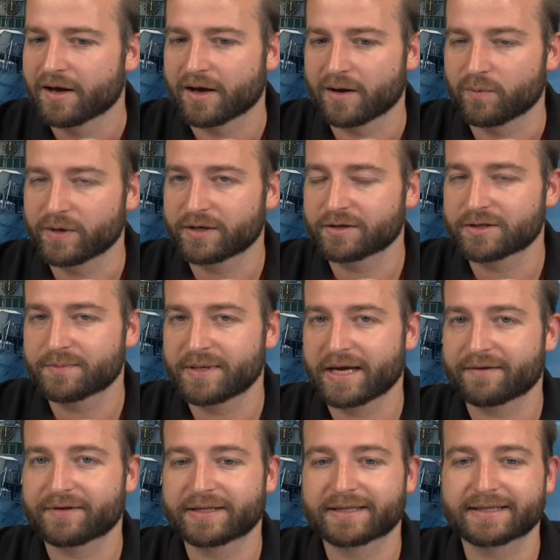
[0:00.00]
We're going to be
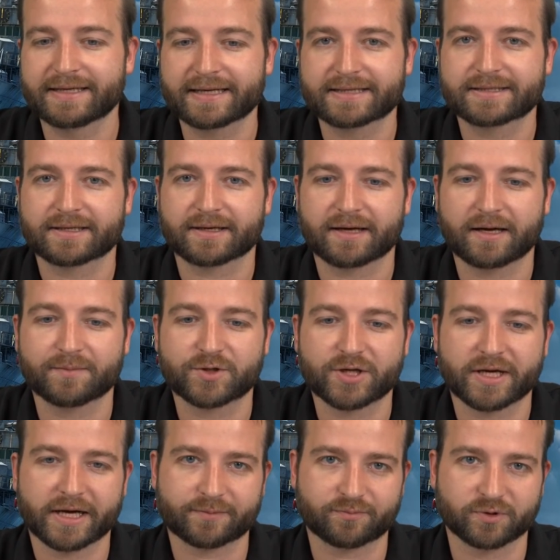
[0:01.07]
having the next
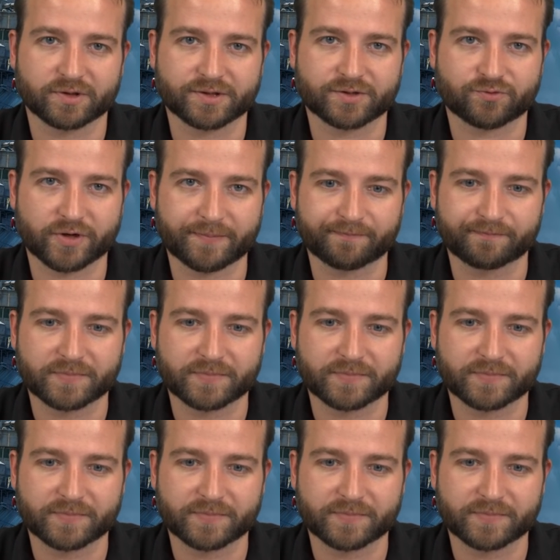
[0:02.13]
Armchair Admiral stream.